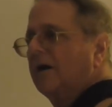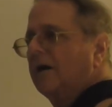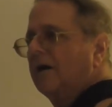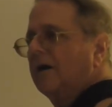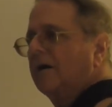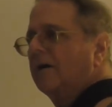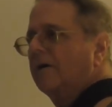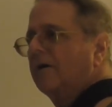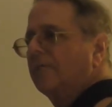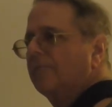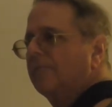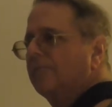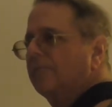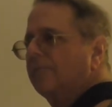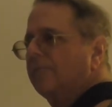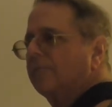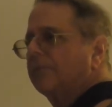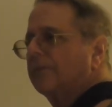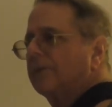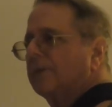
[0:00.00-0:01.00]
or
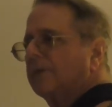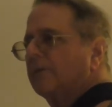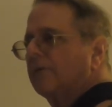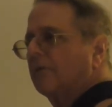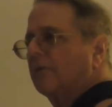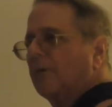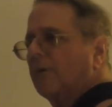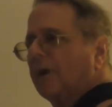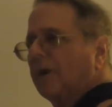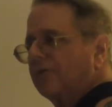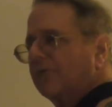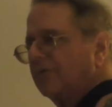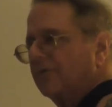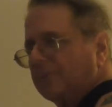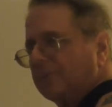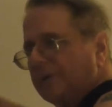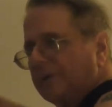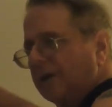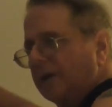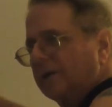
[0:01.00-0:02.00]
while I
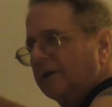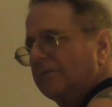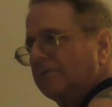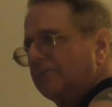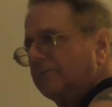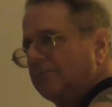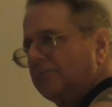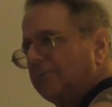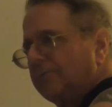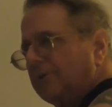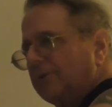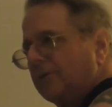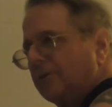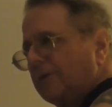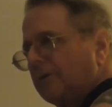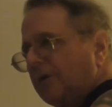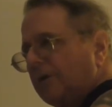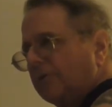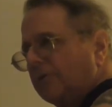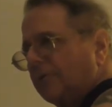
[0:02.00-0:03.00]
was up getting
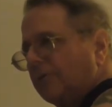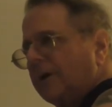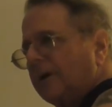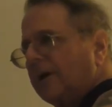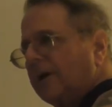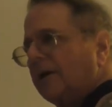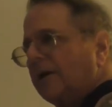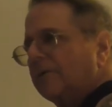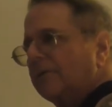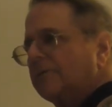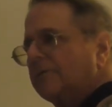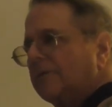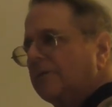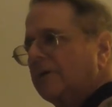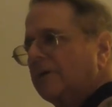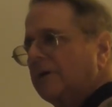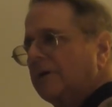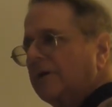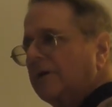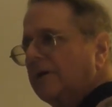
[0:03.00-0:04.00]
another round,
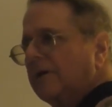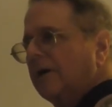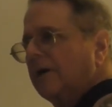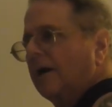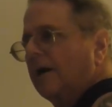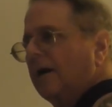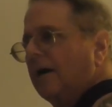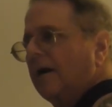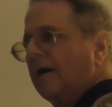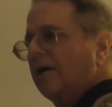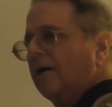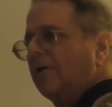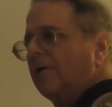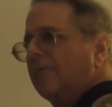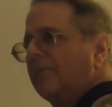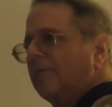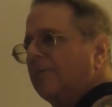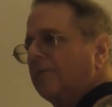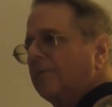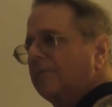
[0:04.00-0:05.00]

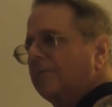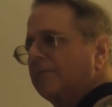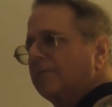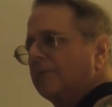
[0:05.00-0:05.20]
about